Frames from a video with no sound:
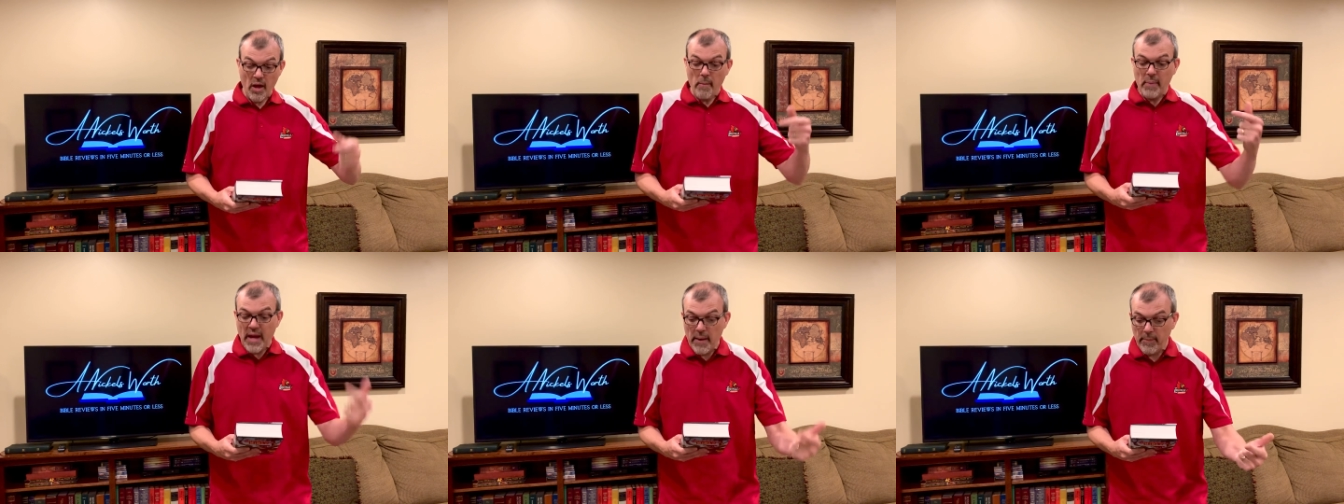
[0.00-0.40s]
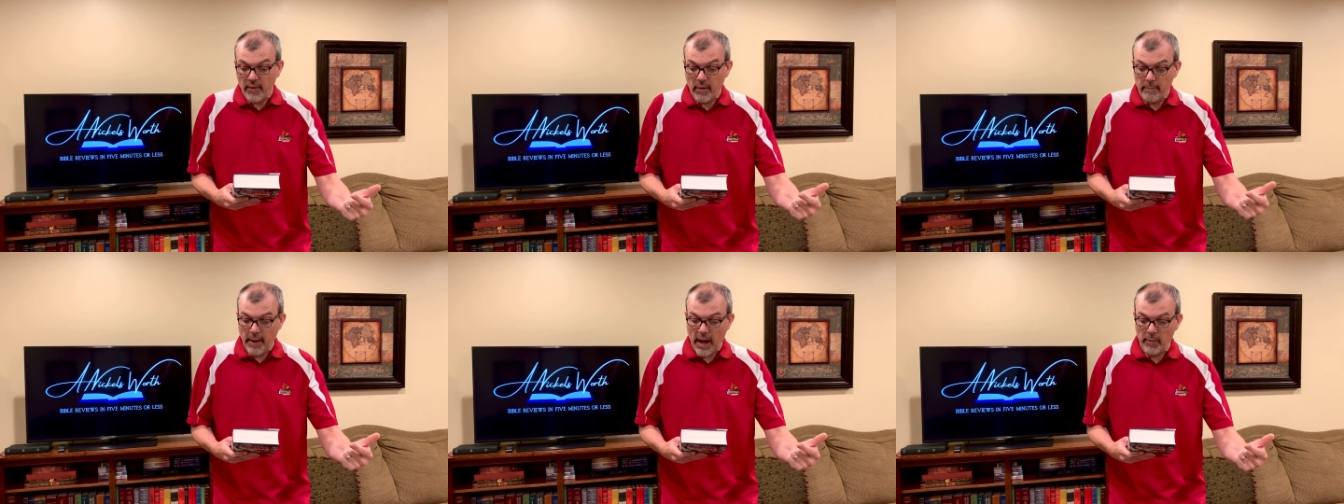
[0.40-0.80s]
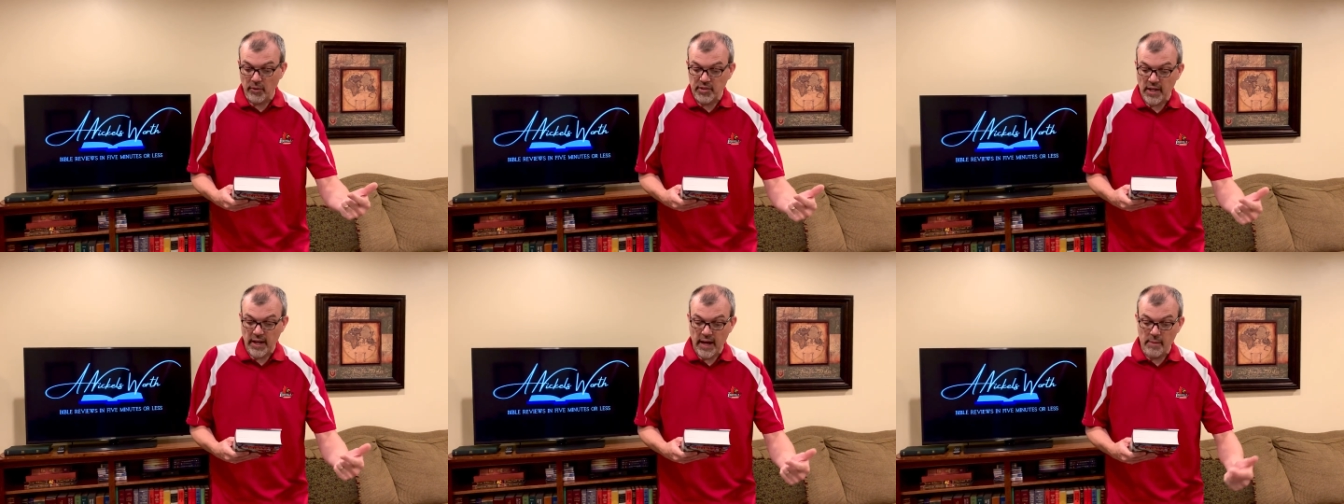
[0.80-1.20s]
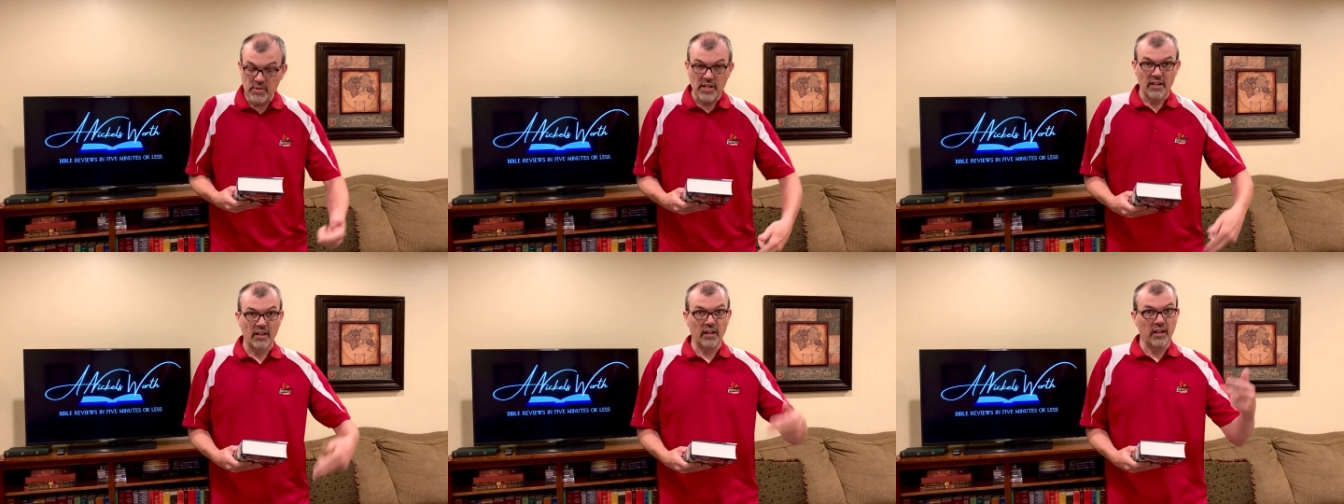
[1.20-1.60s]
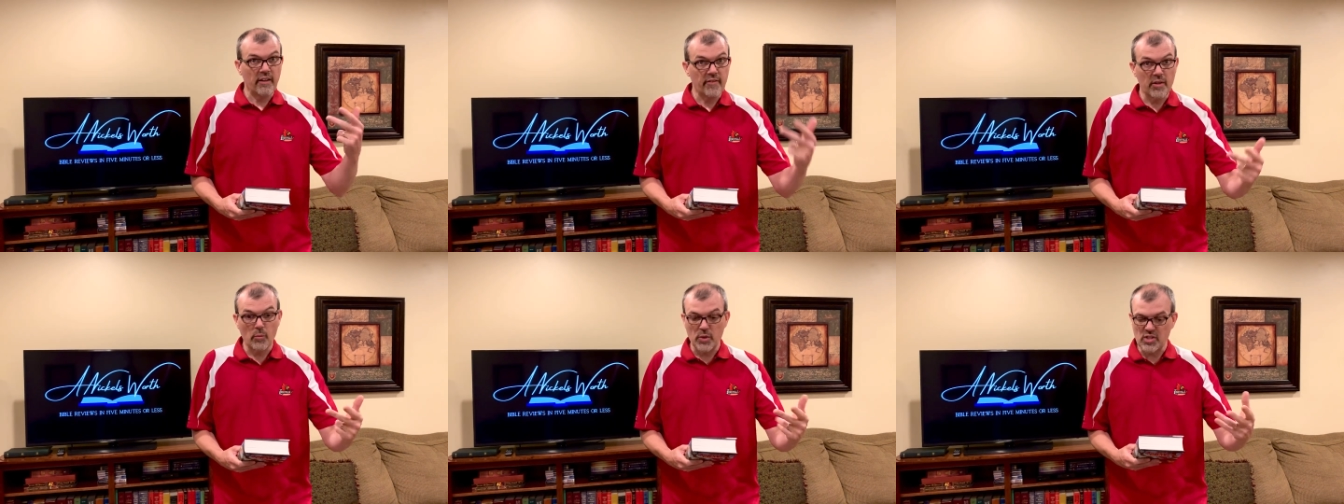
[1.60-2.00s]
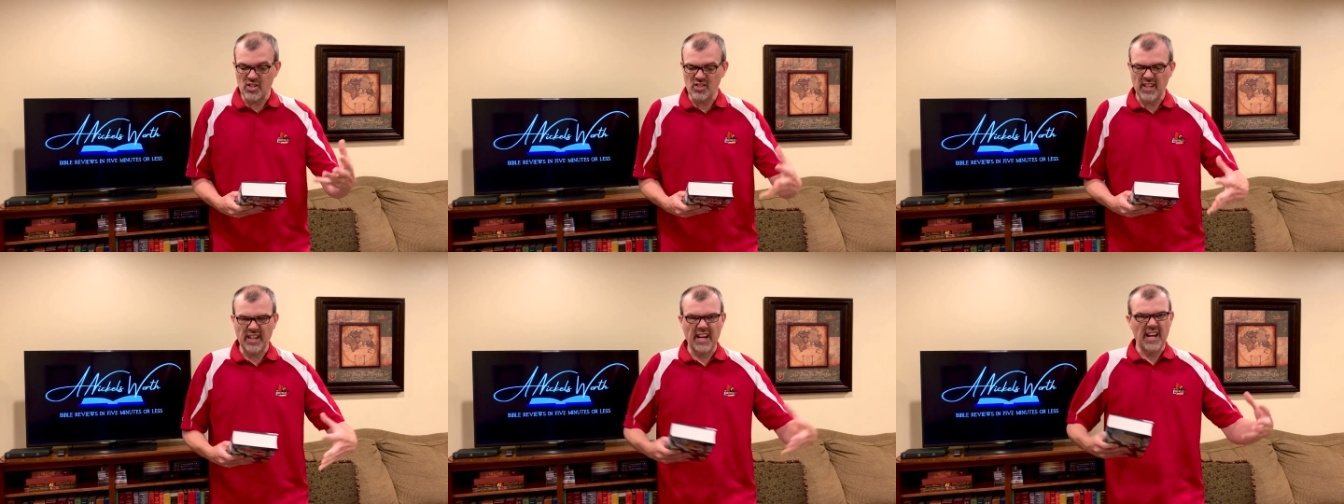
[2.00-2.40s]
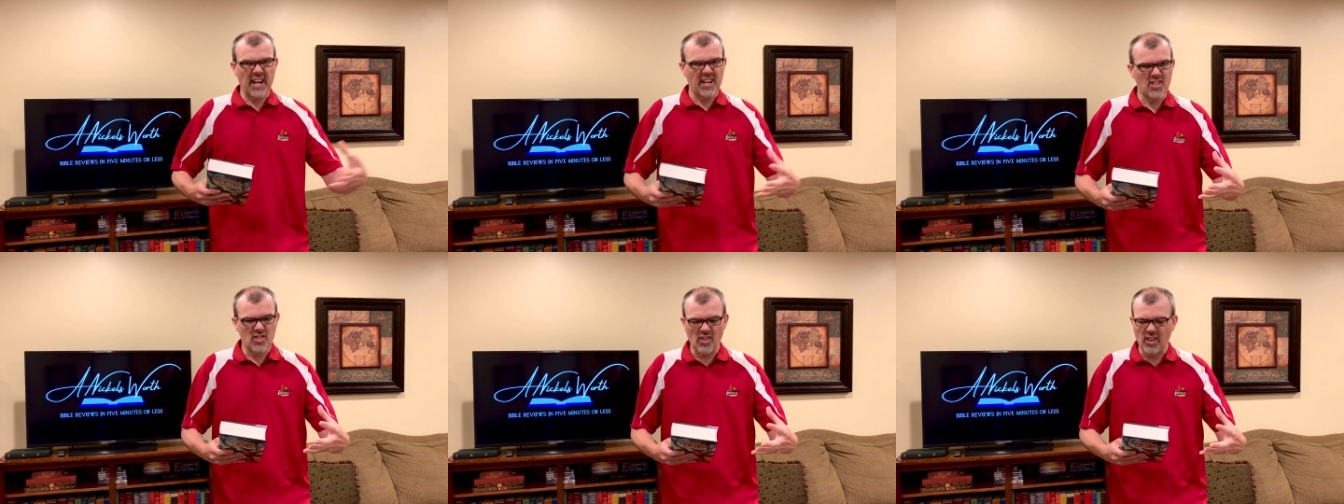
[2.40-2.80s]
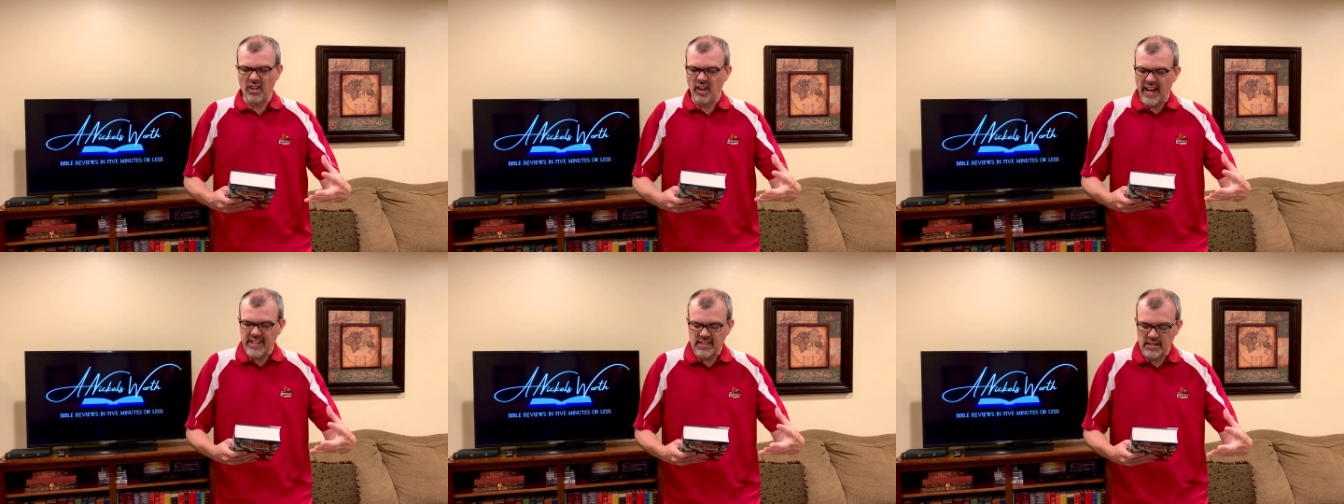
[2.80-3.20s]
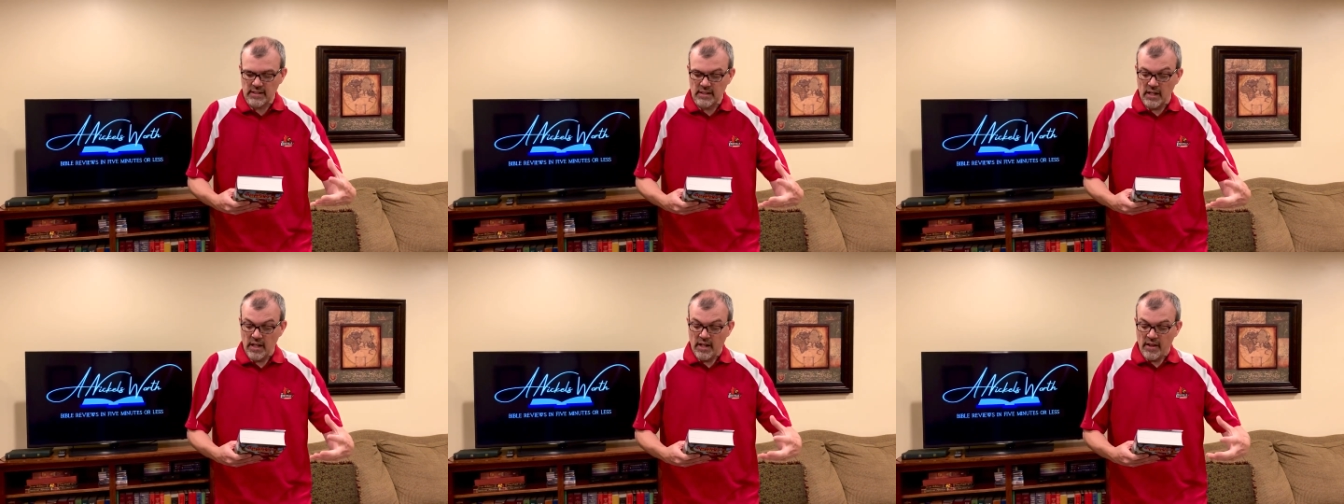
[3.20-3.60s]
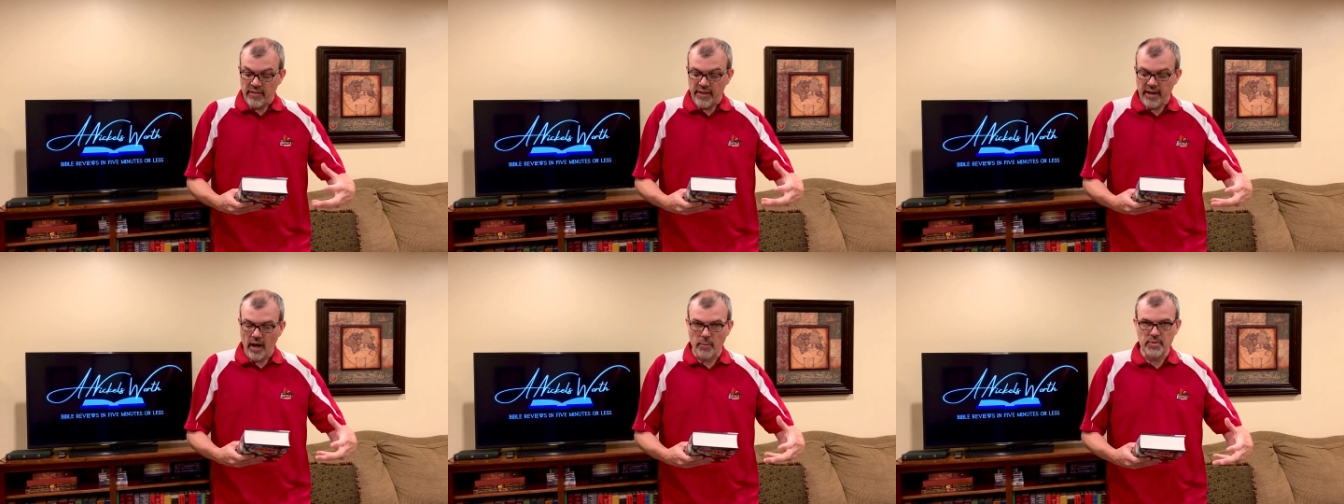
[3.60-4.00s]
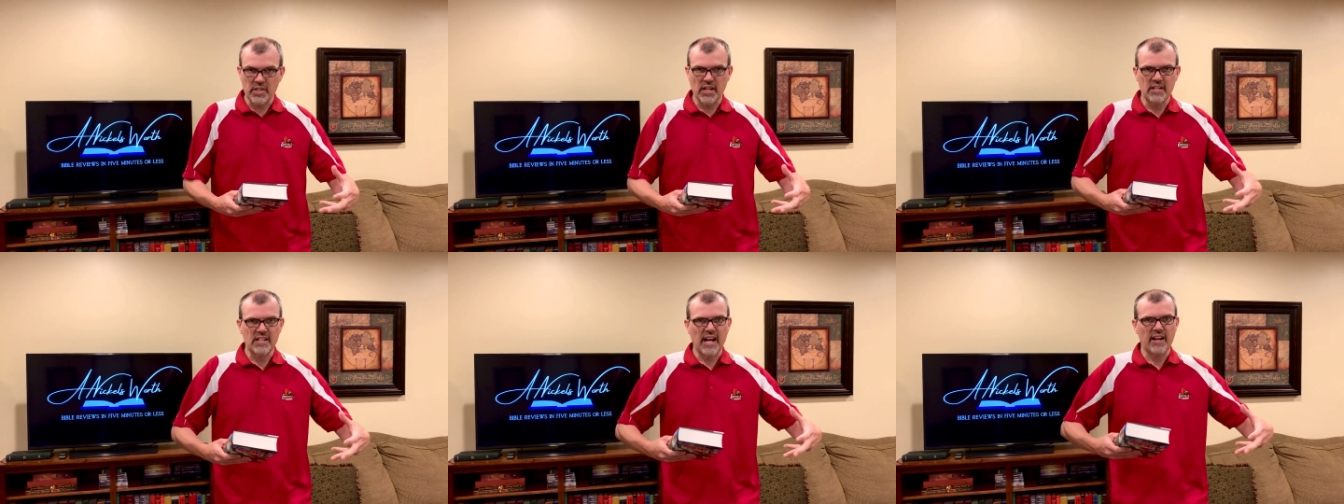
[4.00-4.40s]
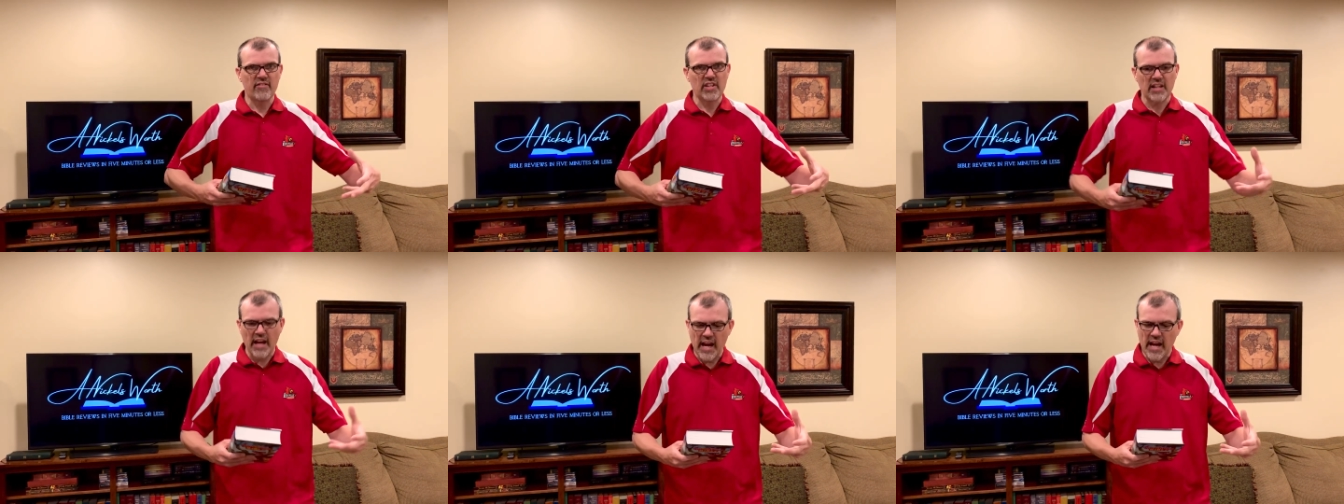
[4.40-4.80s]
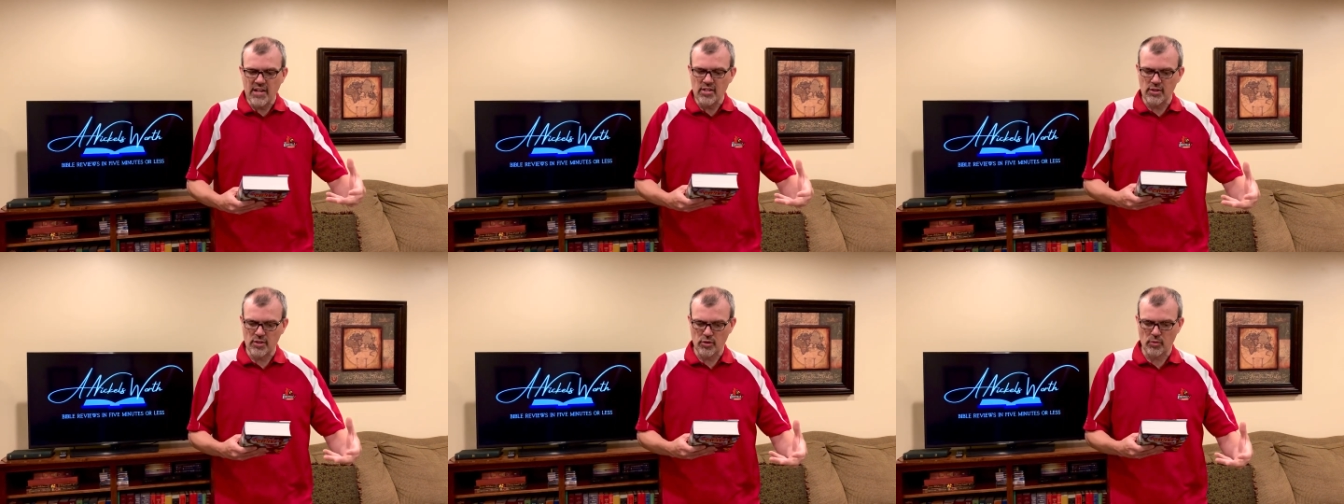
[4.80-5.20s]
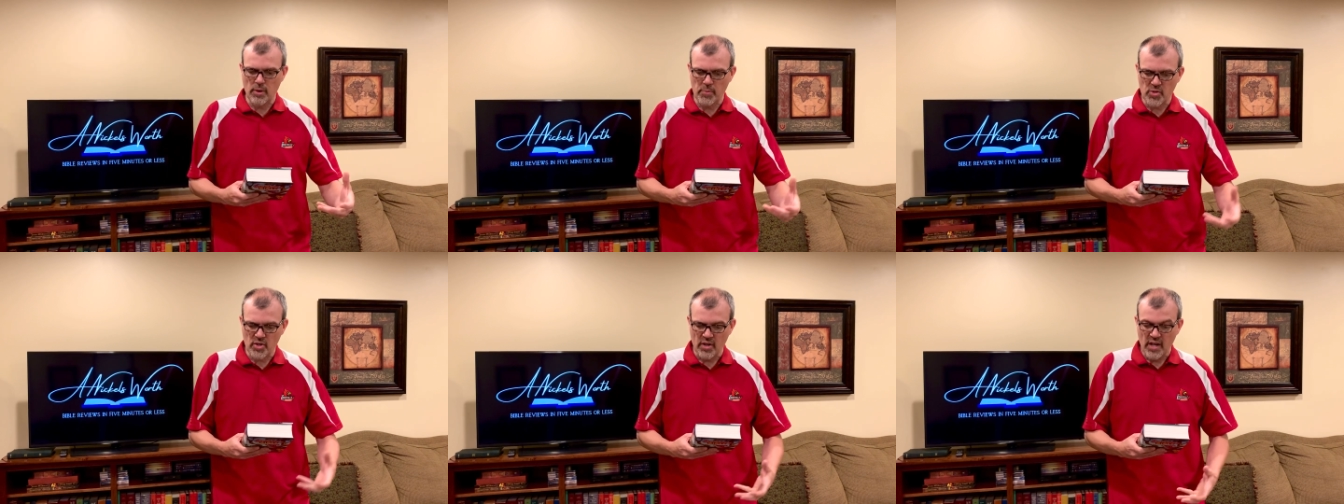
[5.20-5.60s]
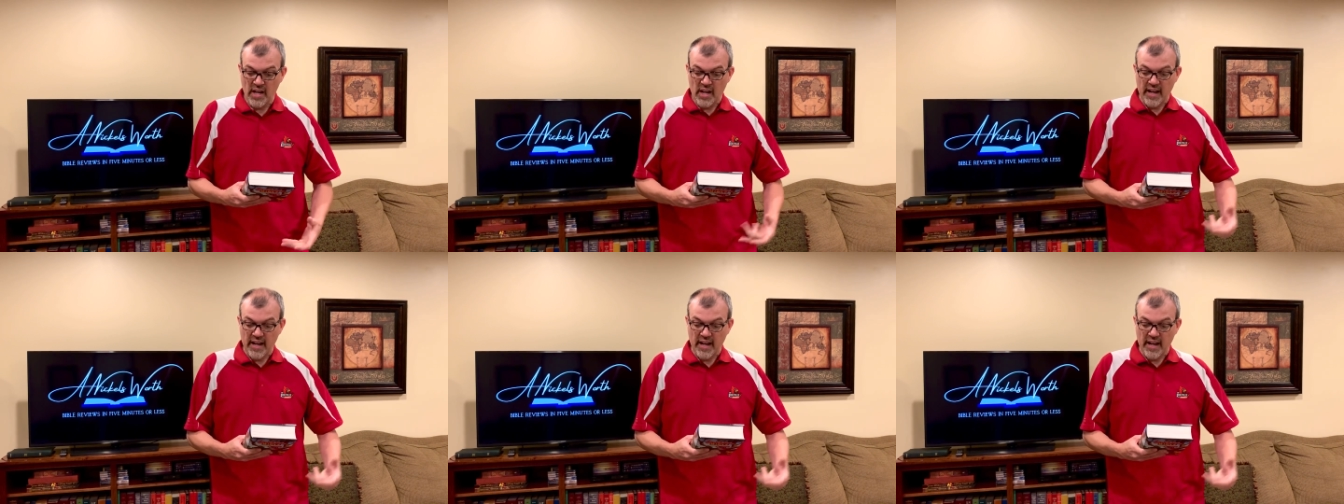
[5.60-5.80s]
People in Bible Times Live It, which is like a hands-on lesson that helps kids kind of engage in the scripture.